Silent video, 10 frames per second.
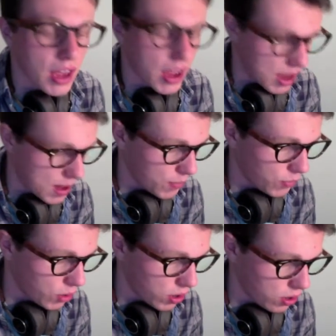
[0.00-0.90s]

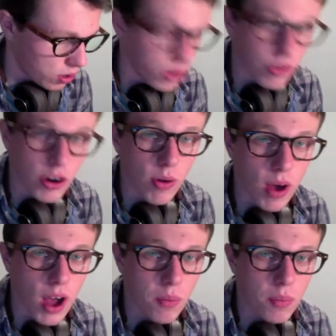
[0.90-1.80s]
When I grew
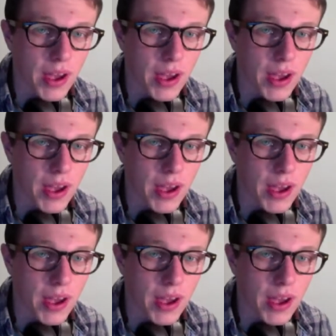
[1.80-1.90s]
up,